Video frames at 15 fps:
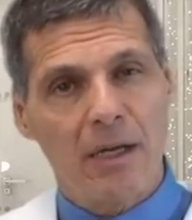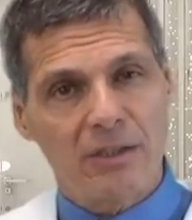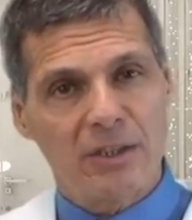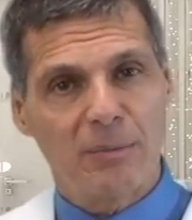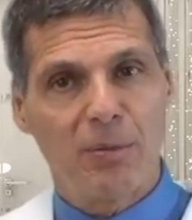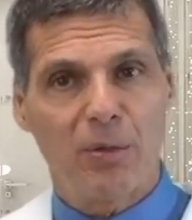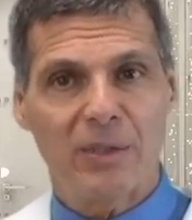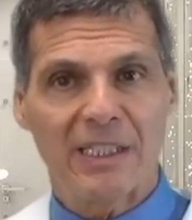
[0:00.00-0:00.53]

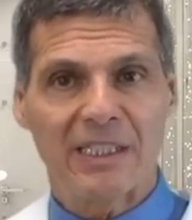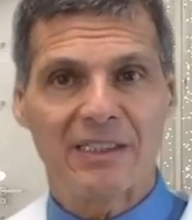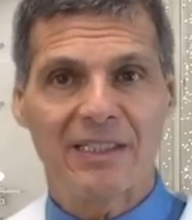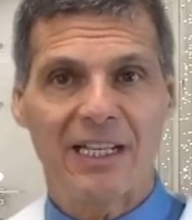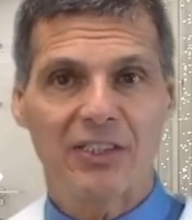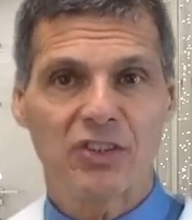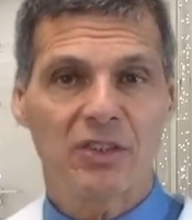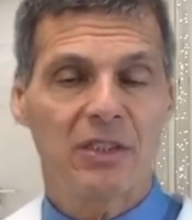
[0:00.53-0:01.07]
supporting
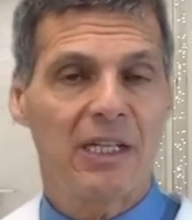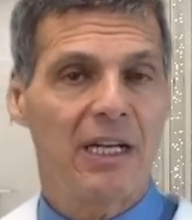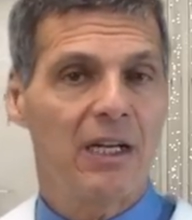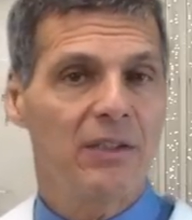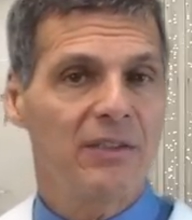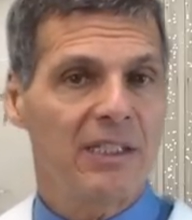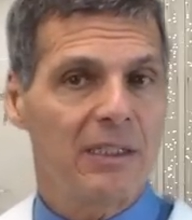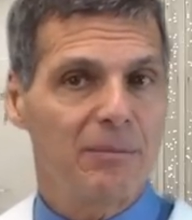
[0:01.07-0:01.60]
intestinal
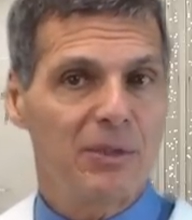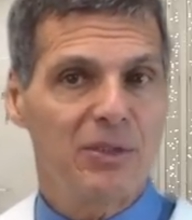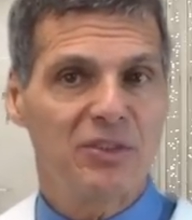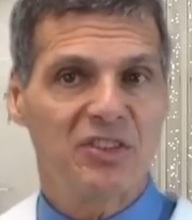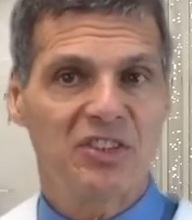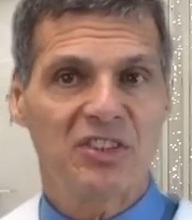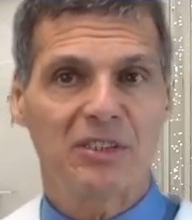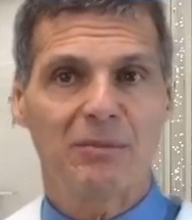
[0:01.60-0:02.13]
health and immune
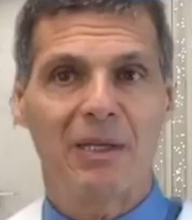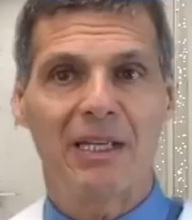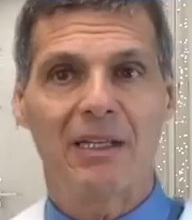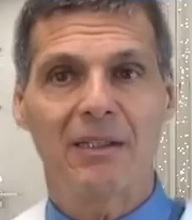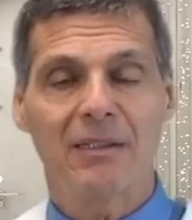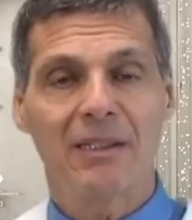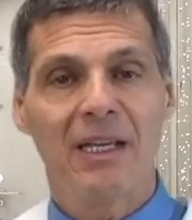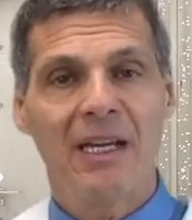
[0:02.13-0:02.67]
system
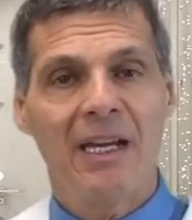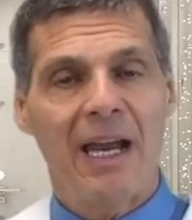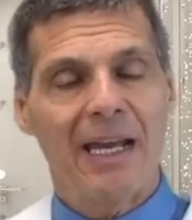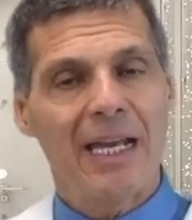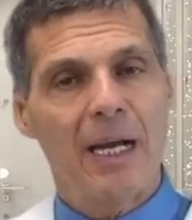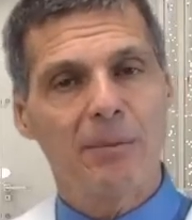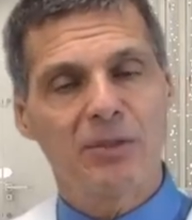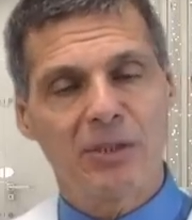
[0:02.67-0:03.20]
health,
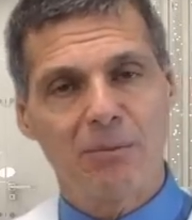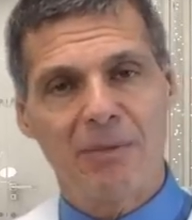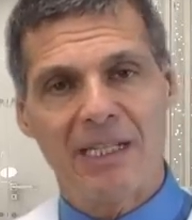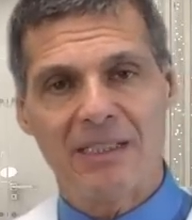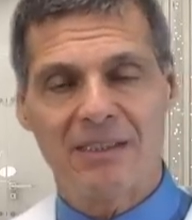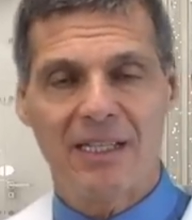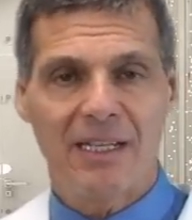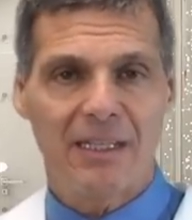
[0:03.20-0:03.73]
and helps to
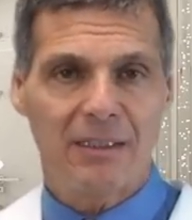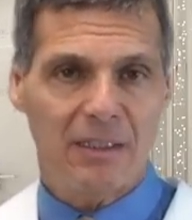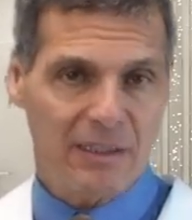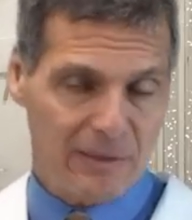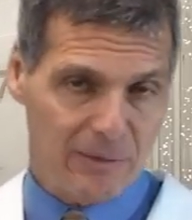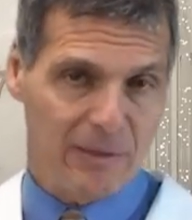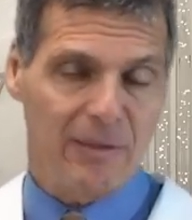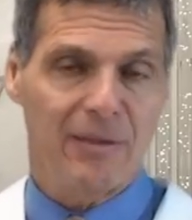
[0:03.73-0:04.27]
maintain
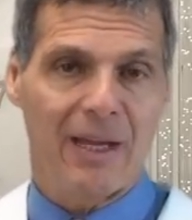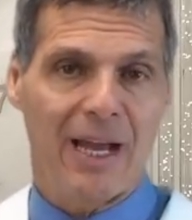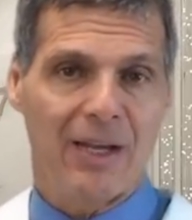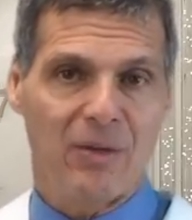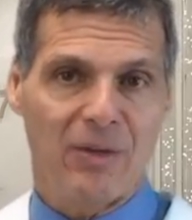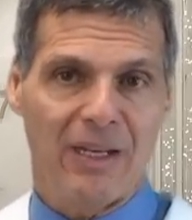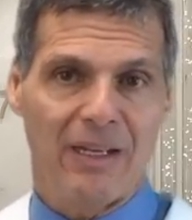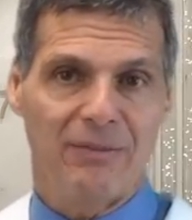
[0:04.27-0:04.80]

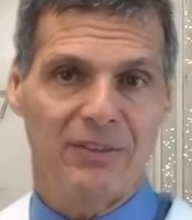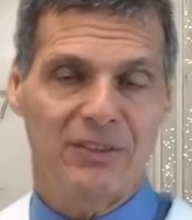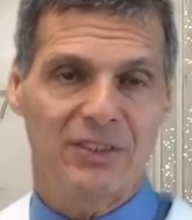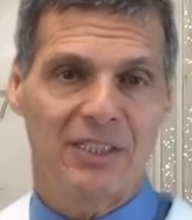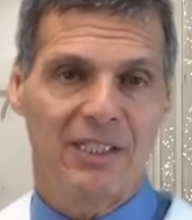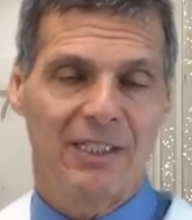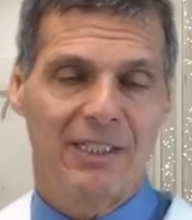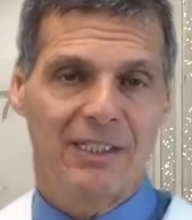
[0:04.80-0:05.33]
glutathione levels.